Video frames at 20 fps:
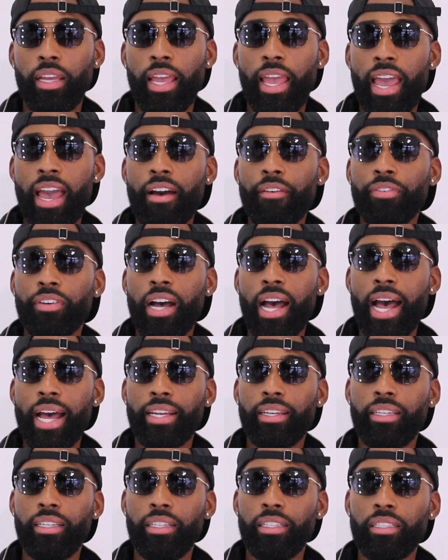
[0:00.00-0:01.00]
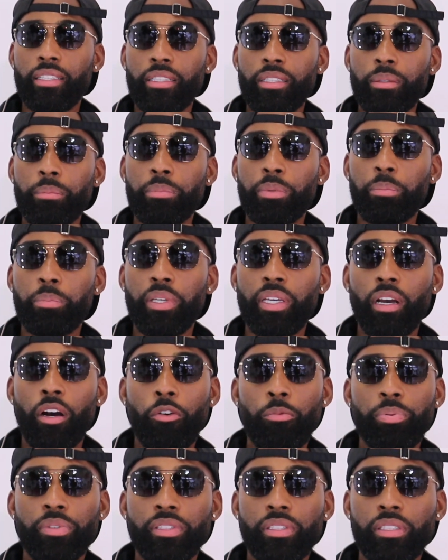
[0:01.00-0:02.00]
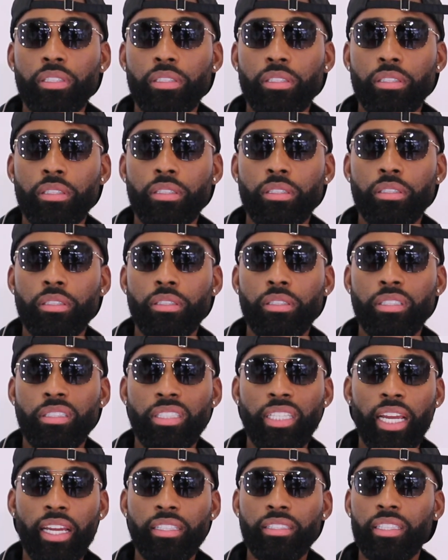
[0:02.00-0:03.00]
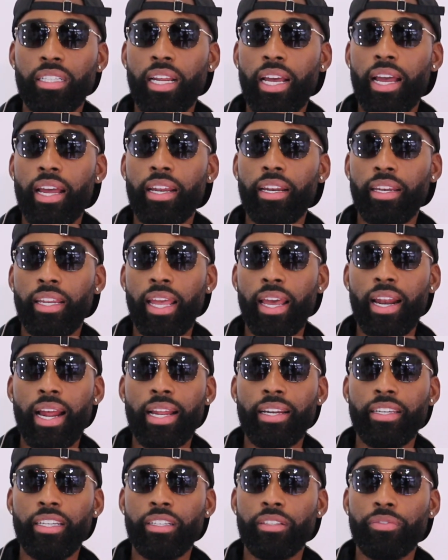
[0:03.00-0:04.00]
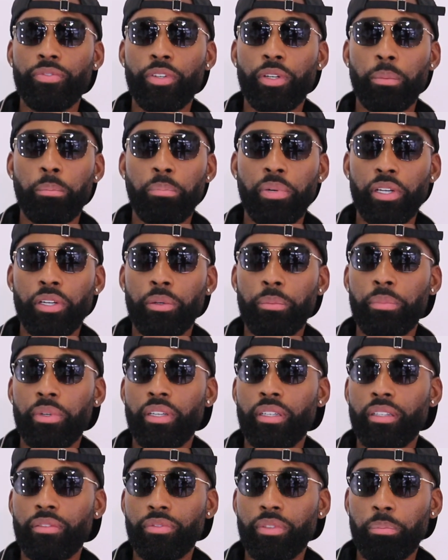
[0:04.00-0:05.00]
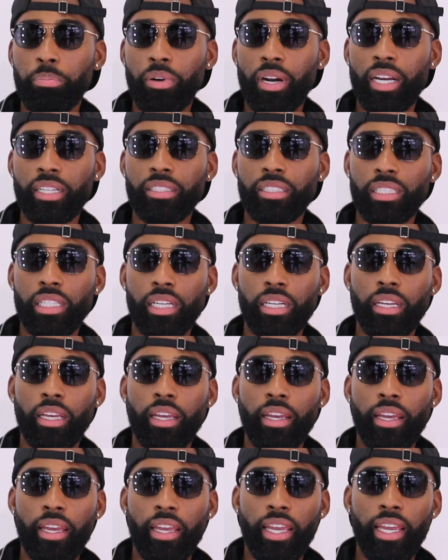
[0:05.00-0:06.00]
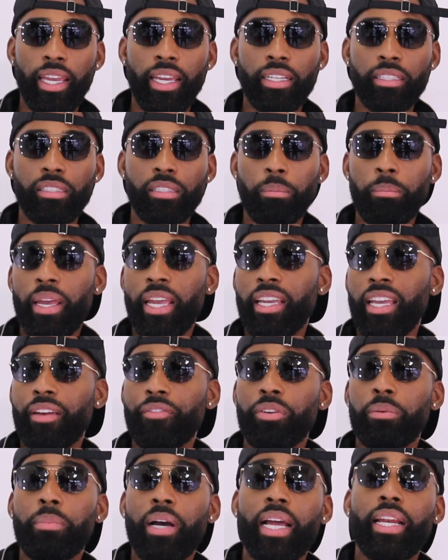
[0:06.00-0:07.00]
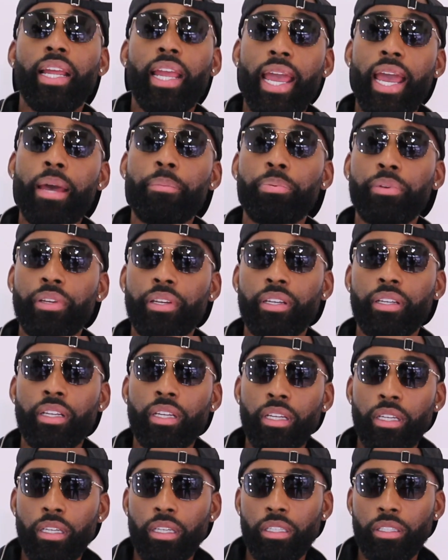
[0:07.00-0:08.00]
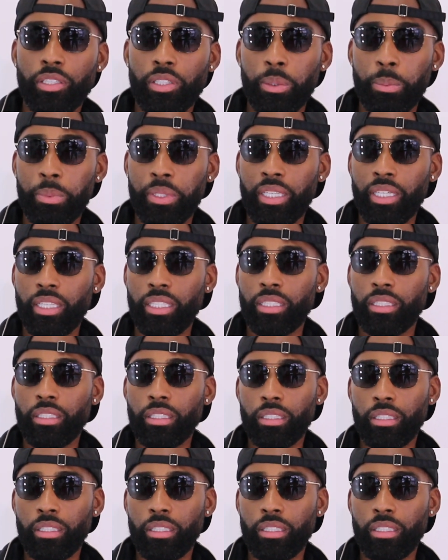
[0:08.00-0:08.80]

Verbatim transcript: have an idea, but be open to changing that idea for the betterment of the project and to make everybody happy. You know what I mean?